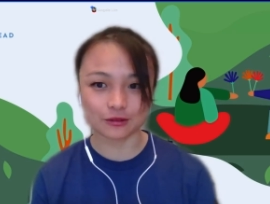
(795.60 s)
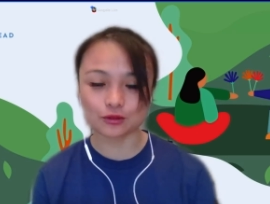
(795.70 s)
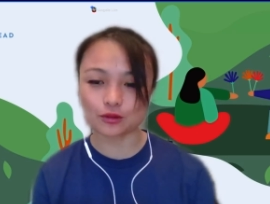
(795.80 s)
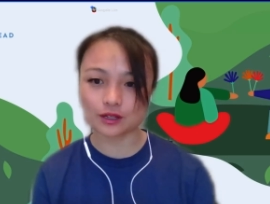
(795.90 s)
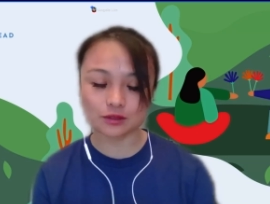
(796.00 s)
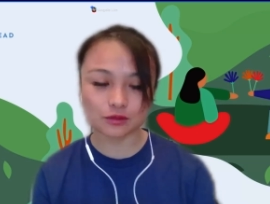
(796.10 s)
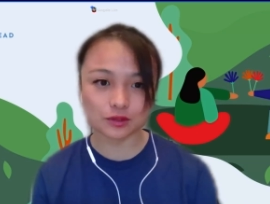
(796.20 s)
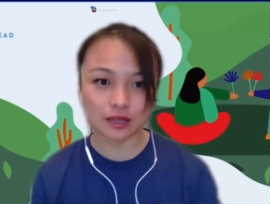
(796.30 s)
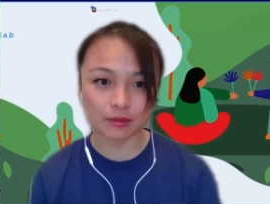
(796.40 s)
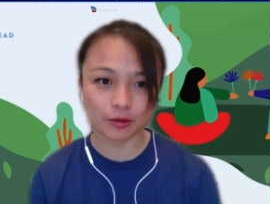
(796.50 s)
talk us through
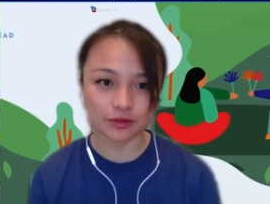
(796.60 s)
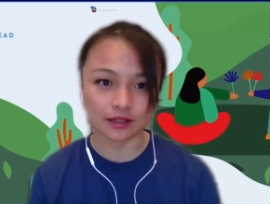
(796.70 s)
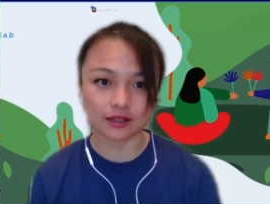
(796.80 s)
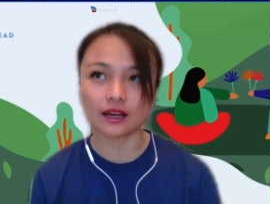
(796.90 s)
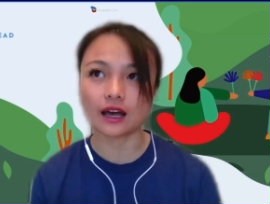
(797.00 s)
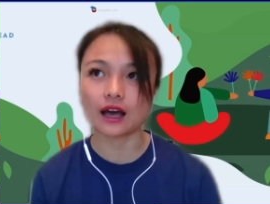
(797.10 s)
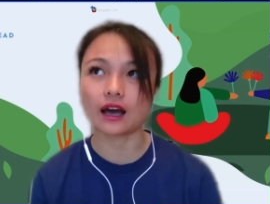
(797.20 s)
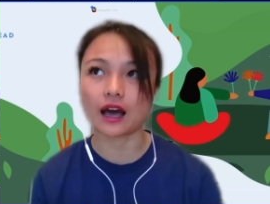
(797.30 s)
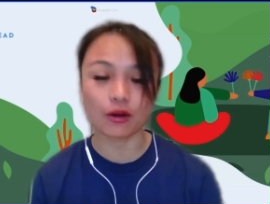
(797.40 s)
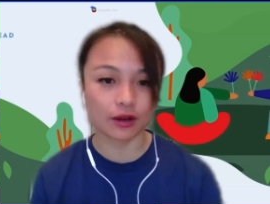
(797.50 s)
some of the uh,
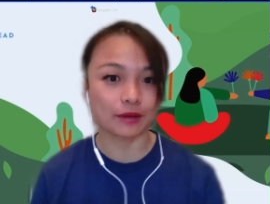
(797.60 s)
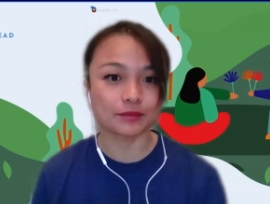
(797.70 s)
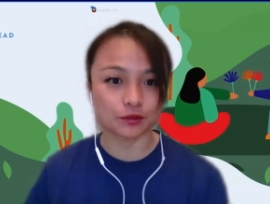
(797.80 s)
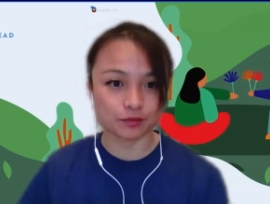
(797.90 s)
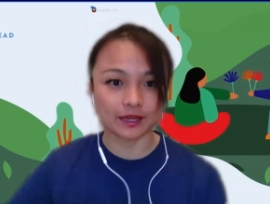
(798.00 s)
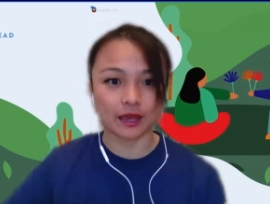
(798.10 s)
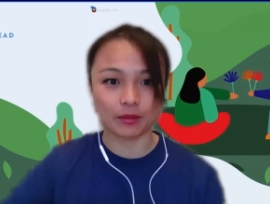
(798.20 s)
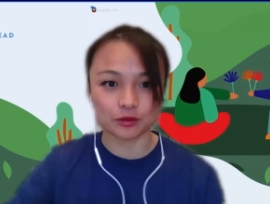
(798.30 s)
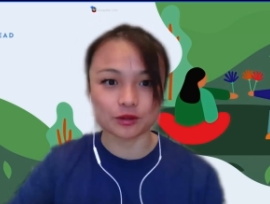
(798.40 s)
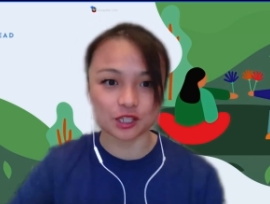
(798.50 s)
outcomes you've been able to
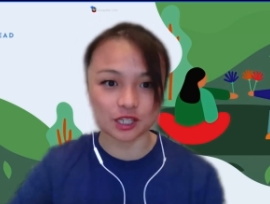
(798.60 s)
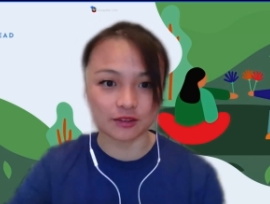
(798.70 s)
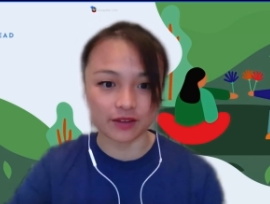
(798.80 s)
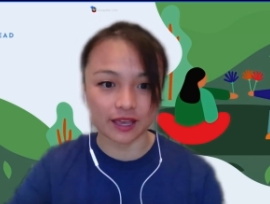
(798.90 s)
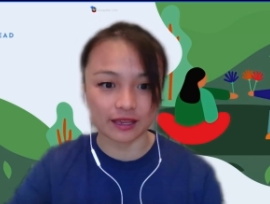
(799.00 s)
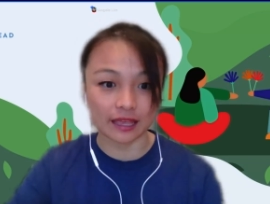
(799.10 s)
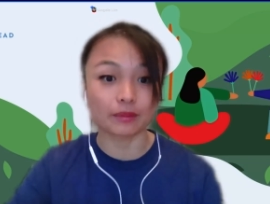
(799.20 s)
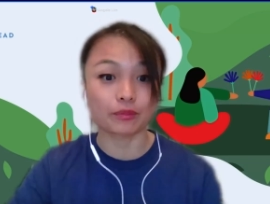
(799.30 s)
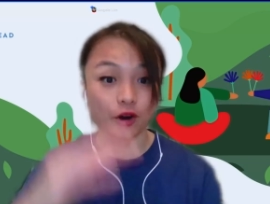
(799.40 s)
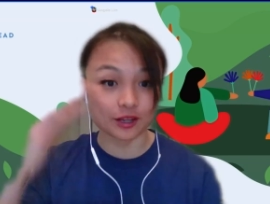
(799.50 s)
achieve and, sure. and the
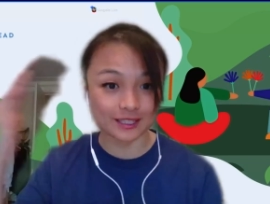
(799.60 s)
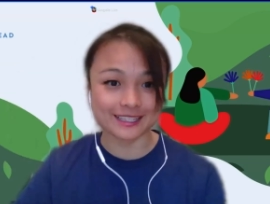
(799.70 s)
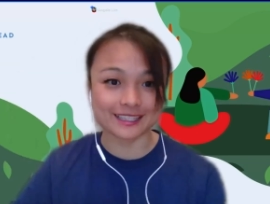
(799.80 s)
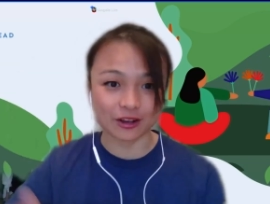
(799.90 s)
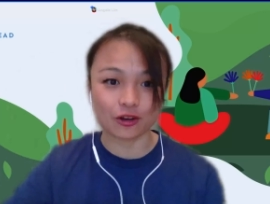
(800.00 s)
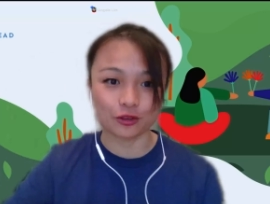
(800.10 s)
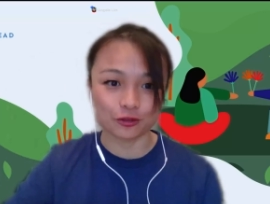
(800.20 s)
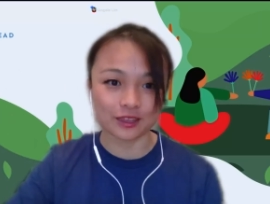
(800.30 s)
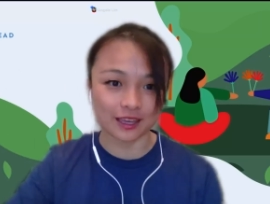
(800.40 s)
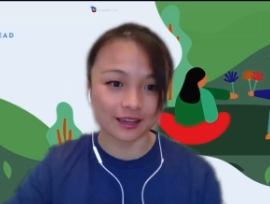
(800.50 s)
process that got you
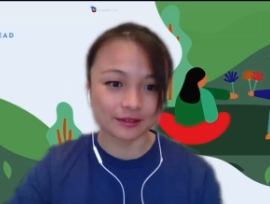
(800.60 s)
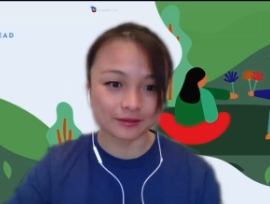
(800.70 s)
there.